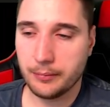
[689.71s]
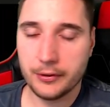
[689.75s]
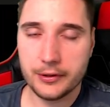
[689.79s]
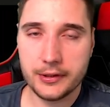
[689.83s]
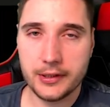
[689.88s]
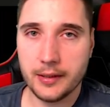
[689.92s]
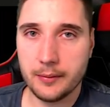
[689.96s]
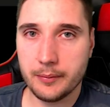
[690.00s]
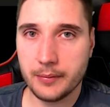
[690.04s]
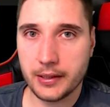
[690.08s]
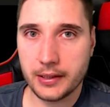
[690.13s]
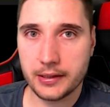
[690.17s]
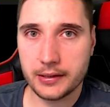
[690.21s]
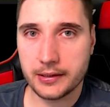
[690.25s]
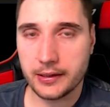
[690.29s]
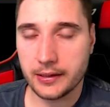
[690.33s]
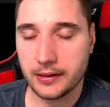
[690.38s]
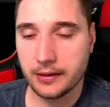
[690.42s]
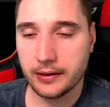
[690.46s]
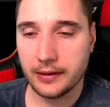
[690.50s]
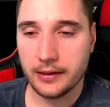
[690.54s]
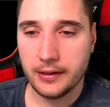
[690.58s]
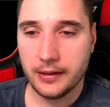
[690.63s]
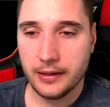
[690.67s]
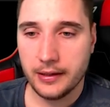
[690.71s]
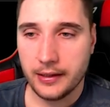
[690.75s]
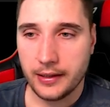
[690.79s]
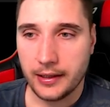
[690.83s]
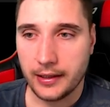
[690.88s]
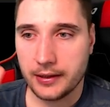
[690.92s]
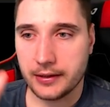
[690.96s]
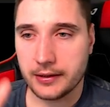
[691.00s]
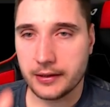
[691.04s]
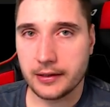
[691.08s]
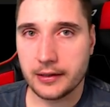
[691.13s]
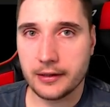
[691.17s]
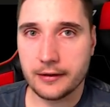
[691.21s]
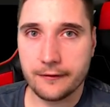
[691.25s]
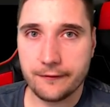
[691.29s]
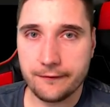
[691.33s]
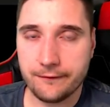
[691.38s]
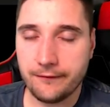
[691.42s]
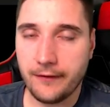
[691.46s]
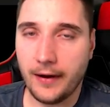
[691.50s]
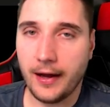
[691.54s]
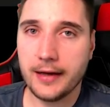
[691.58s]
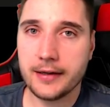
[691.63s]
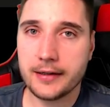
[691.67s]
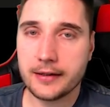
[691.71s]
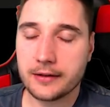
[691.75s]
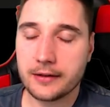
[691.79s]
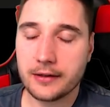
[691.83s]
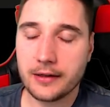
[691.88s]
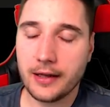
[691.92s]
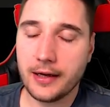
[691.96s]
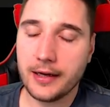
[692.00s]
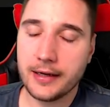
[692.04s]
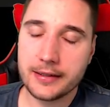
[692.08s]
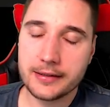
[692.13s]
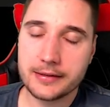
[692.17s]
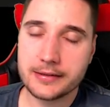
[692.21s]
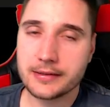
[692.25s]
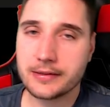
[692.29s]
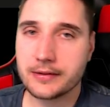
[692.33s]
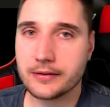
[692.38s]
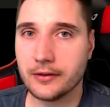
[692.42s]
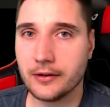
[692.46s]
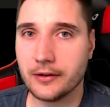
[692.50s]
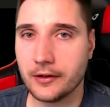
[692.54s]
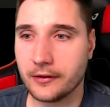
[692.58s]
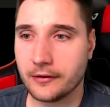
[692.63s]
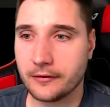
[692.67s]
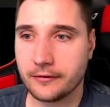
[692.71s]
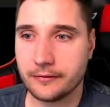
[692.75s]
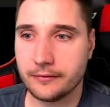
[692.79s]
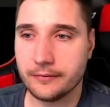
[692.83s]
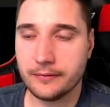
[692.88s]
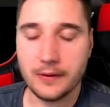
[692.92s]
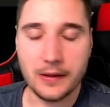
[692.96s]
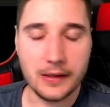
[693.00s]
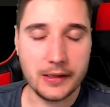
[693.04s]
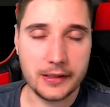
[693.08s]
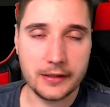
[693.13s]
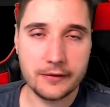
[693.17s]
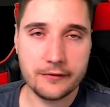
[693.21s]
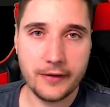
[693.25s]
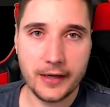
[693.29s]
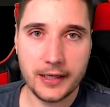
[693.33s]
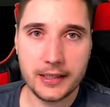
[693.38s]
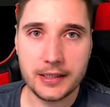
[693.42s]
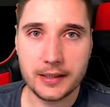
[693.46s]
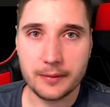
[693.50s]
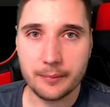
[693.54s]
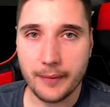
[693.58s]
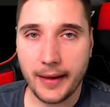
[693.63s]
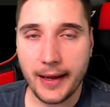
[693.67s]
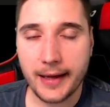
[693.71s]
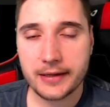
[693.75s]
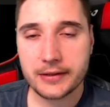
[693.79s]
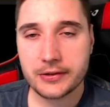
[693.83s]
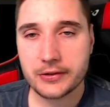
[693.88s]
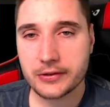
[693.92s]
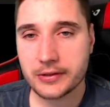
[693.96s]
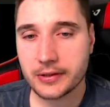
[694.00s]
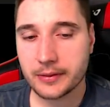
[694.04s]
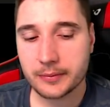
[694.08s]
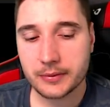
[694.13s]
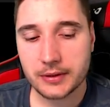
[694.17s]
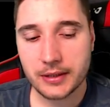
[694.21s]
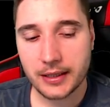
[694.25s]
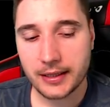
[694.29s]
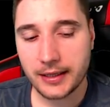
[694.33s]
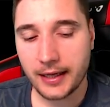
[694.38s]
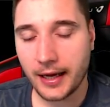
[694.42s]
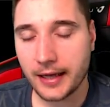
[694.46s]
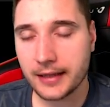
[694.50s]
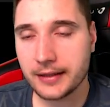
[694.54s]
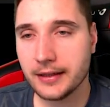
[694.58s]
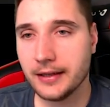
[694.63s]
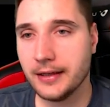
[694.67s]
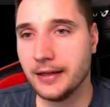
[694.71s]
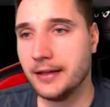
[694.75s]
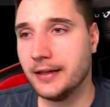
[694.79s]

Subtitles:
put them in the fire lines of invading mechs or something like that.